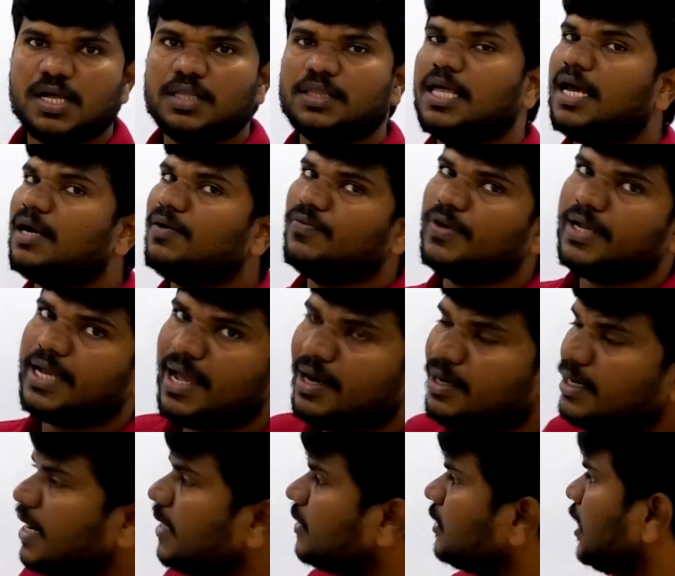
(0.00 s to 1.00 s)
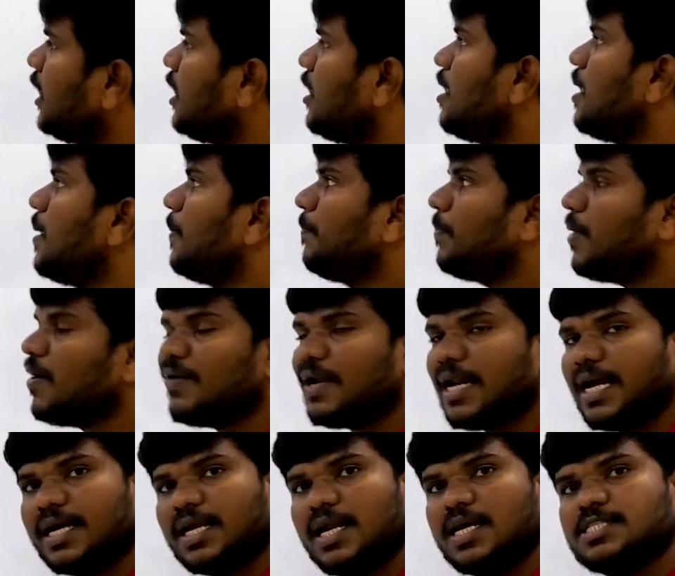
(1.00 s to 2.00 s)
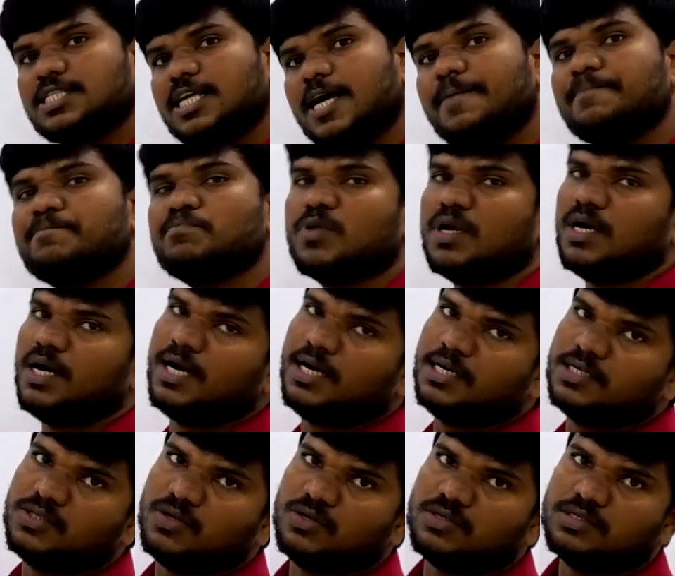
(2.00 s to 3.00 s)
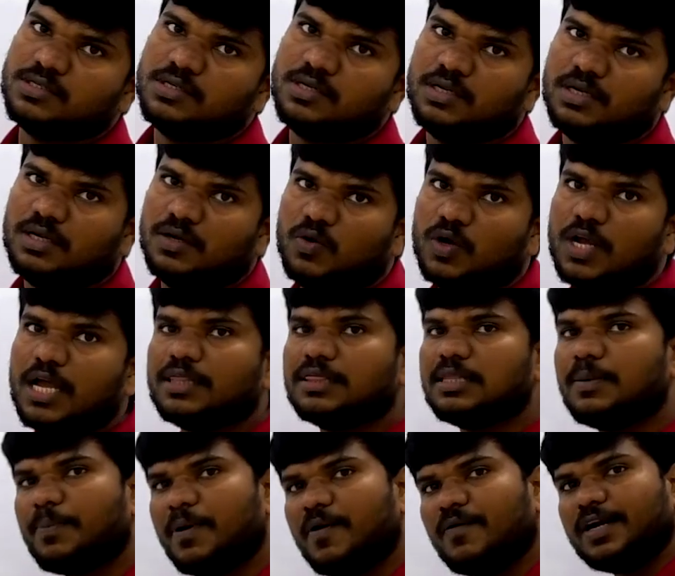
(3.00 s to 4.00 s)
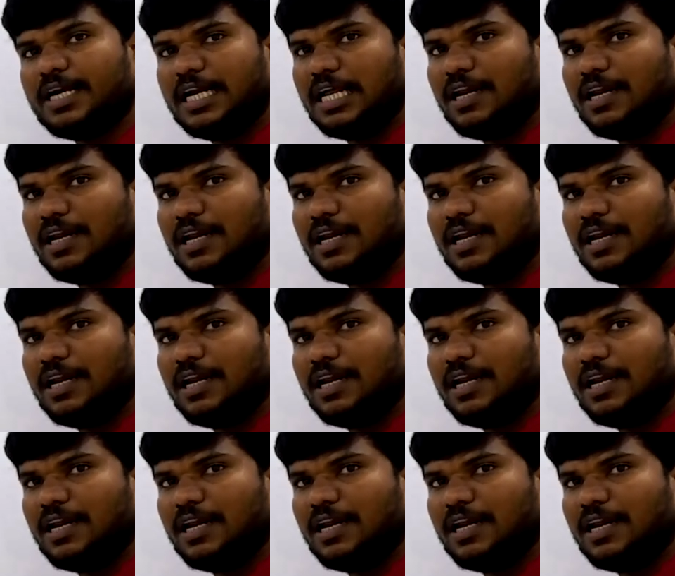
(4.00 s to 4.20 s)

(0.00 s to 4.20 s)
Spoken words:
Then we can get the power across the current source. Okay, the power